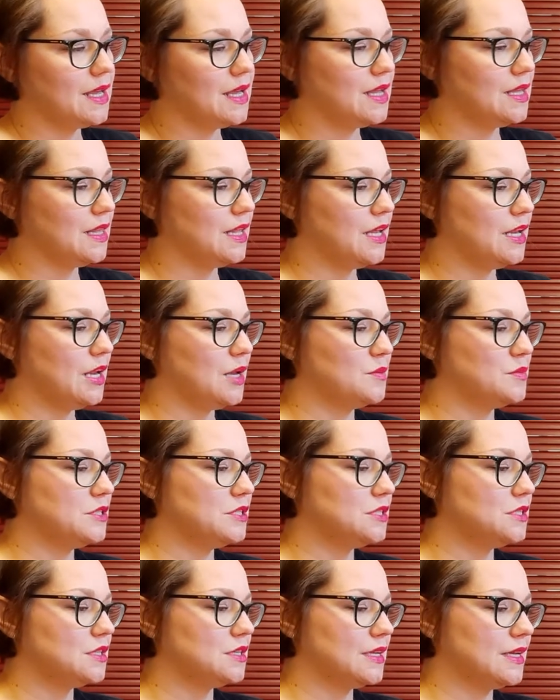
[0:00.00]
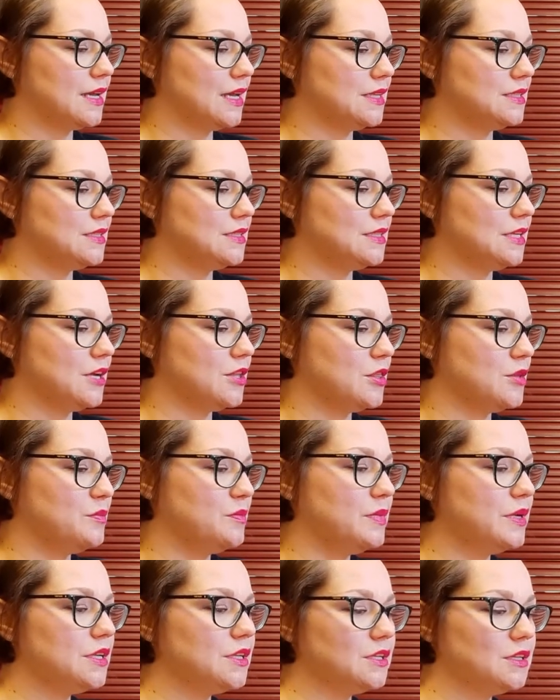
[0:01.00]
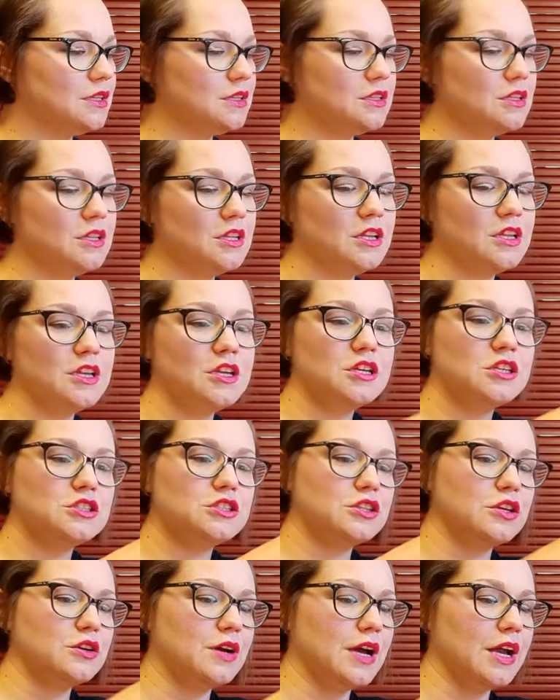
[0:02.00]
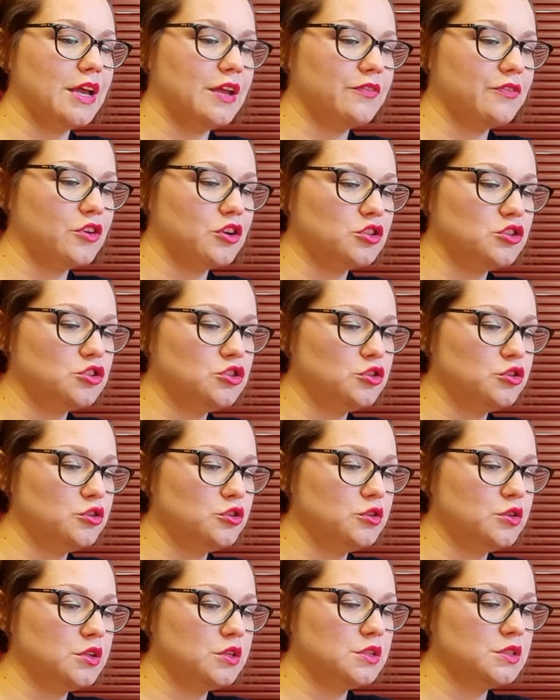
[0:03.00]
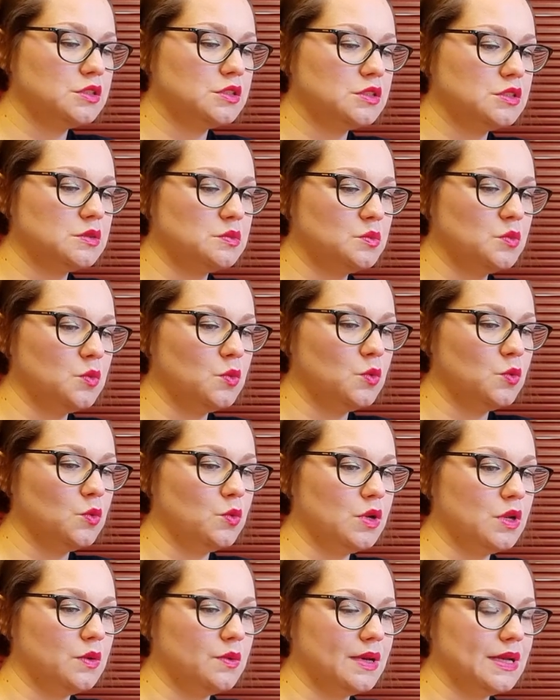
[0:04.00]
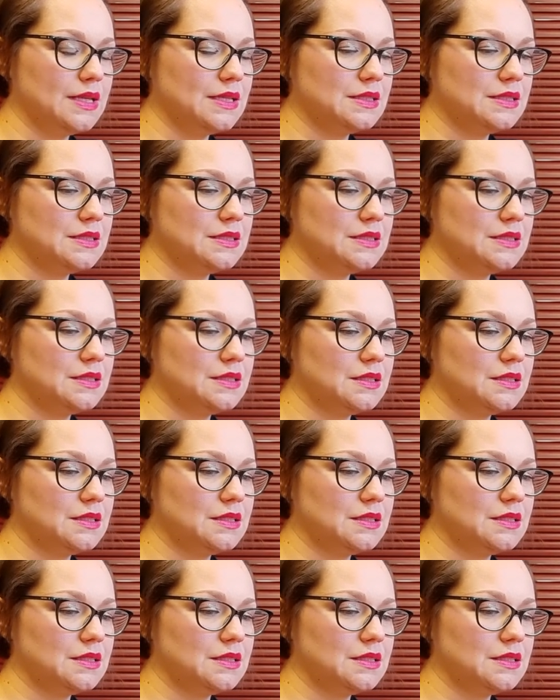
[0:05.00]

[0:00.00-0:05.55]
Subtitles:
And then I'm just going to cut it down the middle. So I've got two smaller ones.